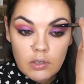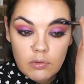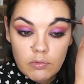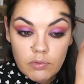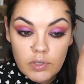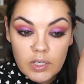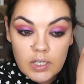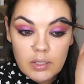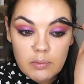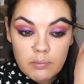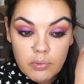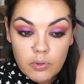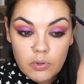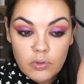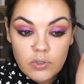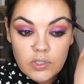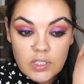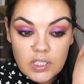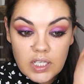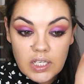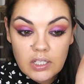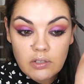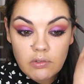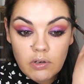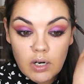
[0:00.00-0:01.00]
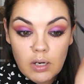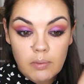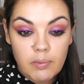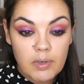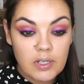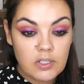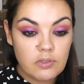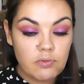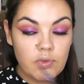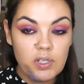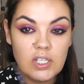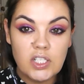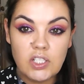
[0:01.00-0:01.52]
Really important to get your
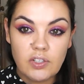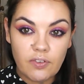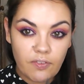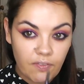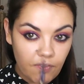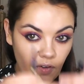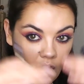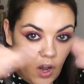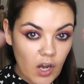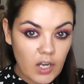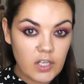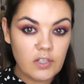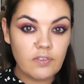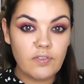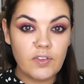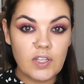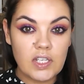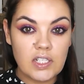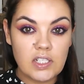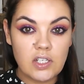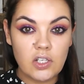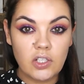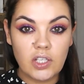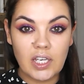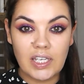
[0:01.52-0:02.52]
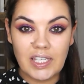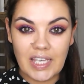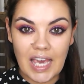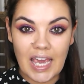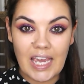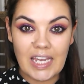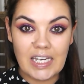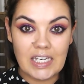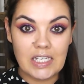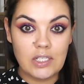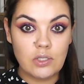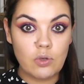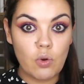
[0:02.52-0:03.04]
eyebrows really defined for this look.
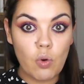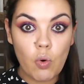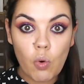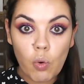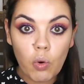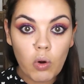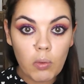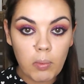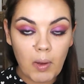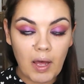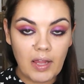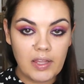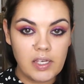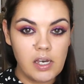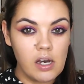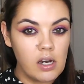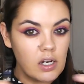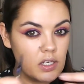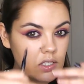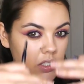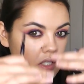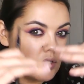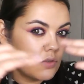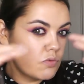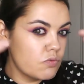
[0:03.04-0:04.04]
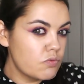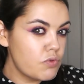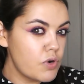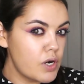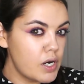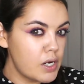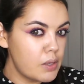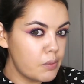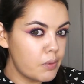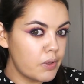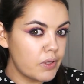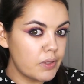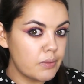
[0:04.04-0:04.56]
Again, it's all about the eyes, so you
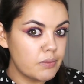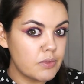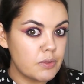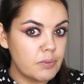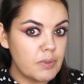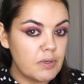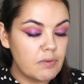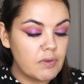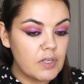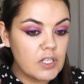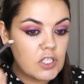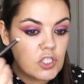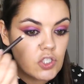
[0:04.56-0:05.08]
really want them to be really